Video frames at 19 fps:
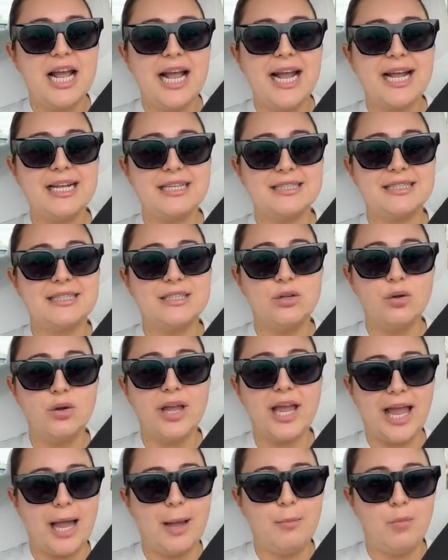it's still
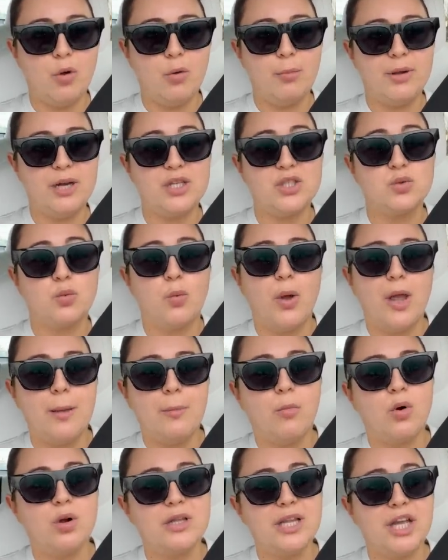camel, but it's way
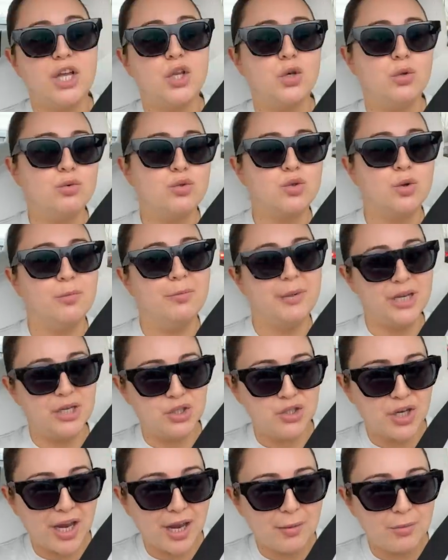more like neutral
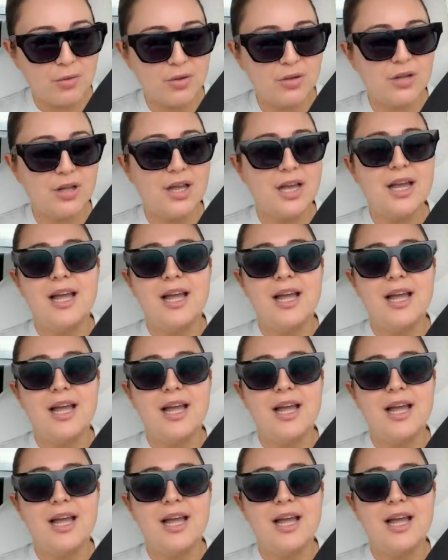beige camel.